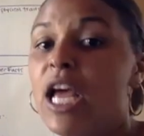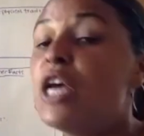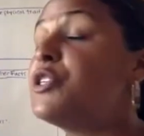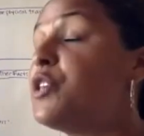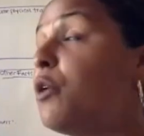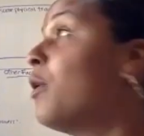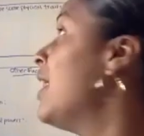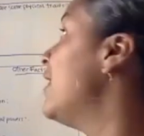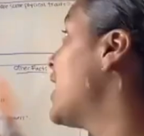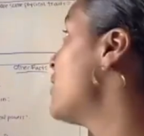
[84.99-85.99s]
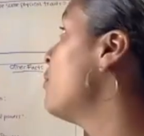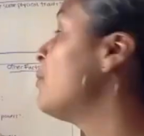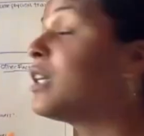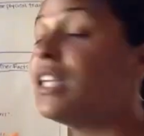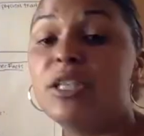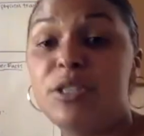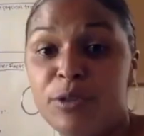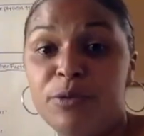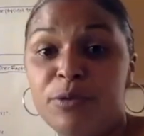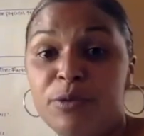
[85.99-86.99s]
So that's what we're going to
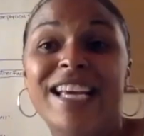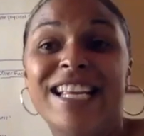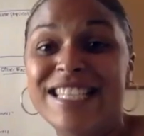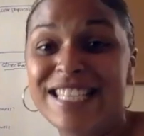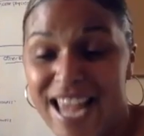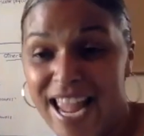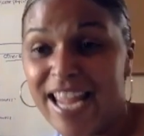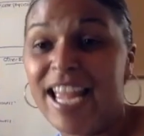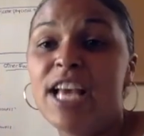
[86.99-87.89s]
do today.